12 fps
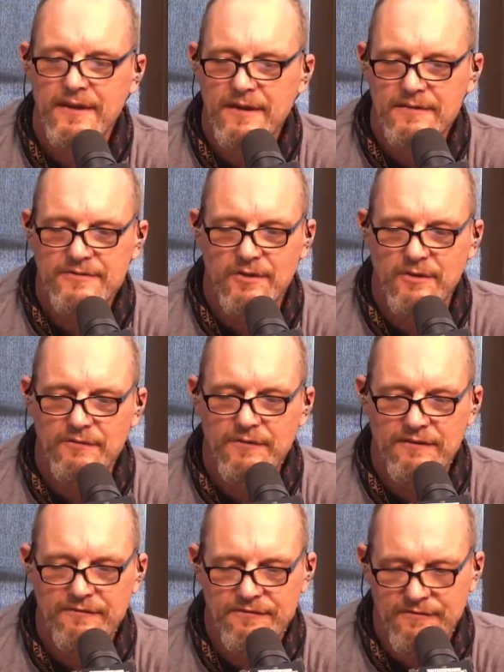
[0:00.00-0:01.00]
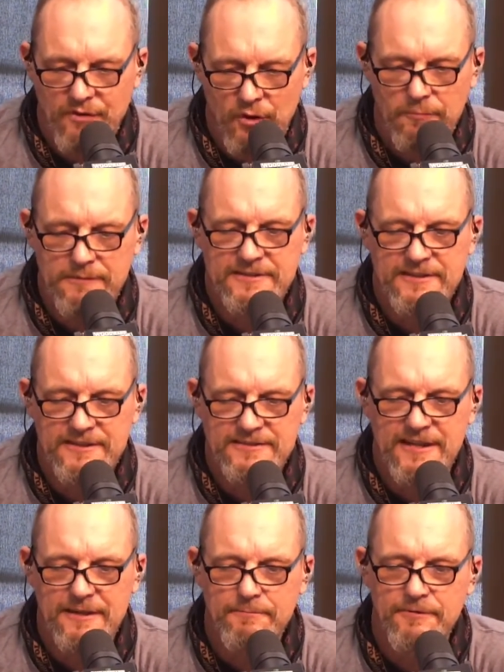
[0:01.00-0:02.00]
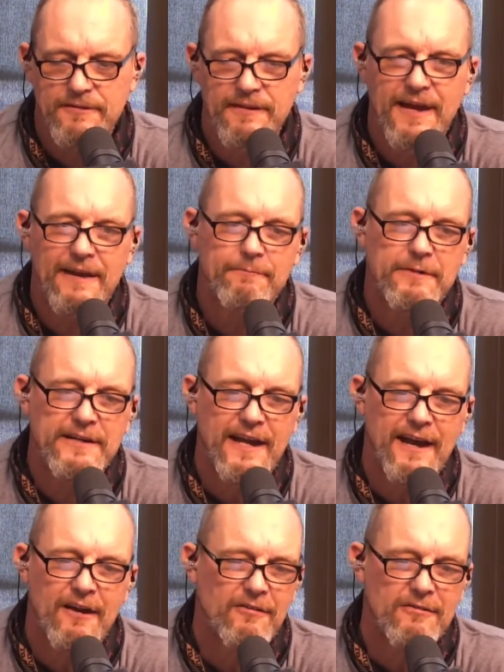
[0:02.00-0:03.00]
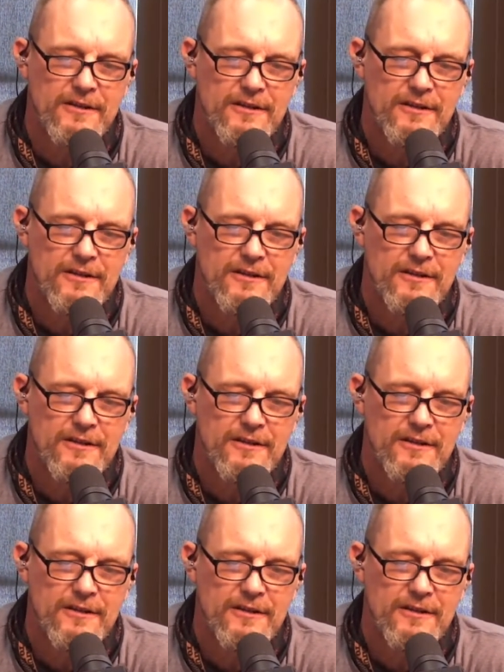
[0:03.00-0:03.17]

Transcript: So if Kobe's an example of that, but now